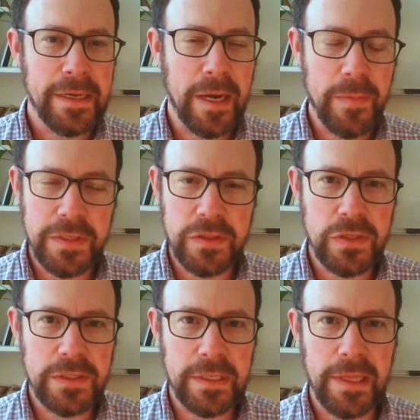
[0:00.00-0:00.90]
Um, this is
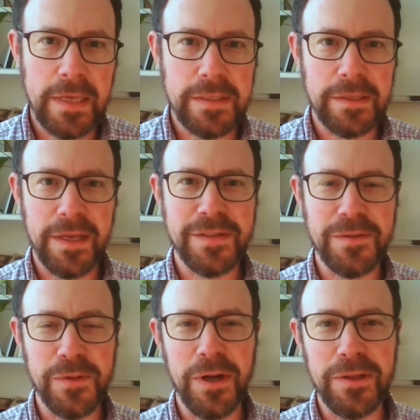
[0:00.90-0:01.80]
just a classic
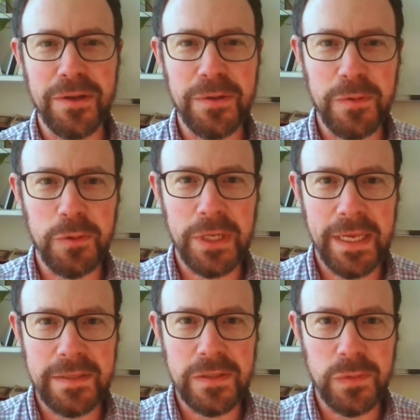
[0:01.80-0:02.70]
lesson we all learn when we're
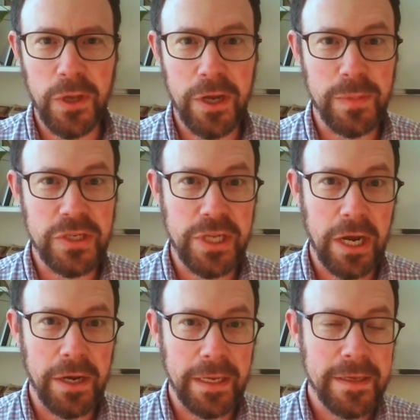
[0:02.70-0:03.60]
kids is we ought to be
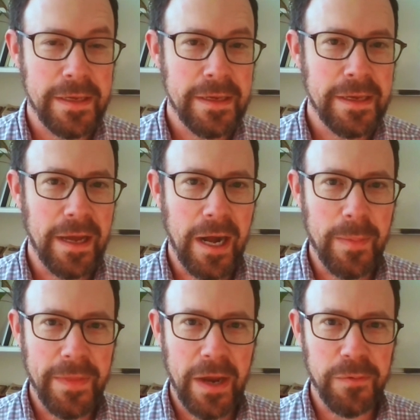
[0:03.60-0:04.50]
sharing um,
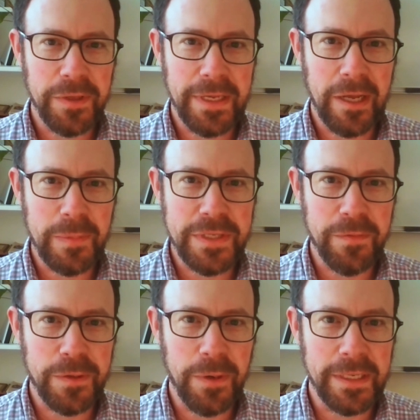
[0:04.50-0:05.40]
and that really helps
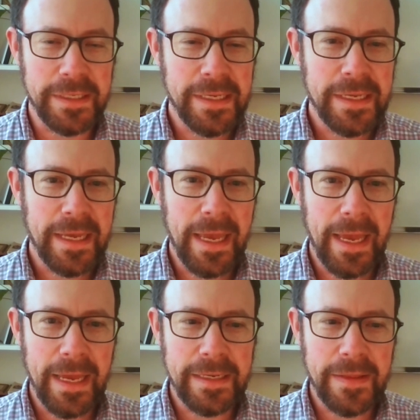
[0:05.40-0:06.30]
everyone.
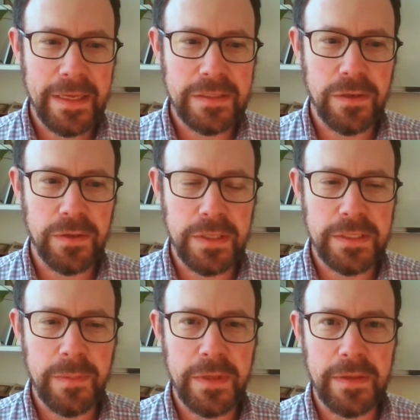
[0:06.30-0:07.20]
And uh, that's certainly
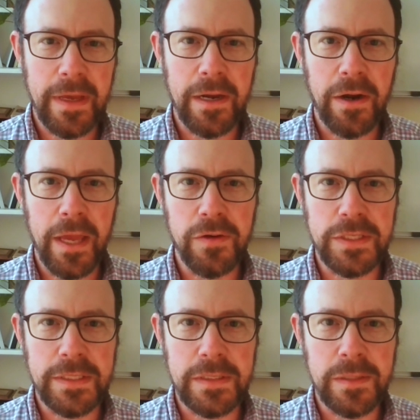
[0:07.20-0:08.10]
something that our
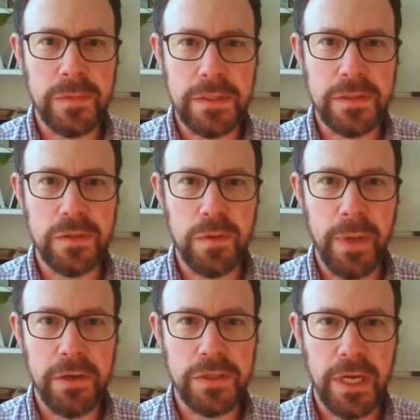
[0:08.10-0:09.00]
energy system needs to do a
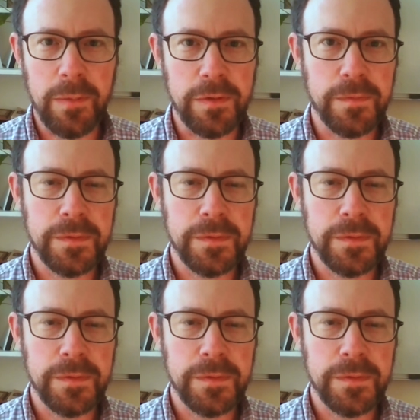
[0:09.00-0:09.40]
better job of.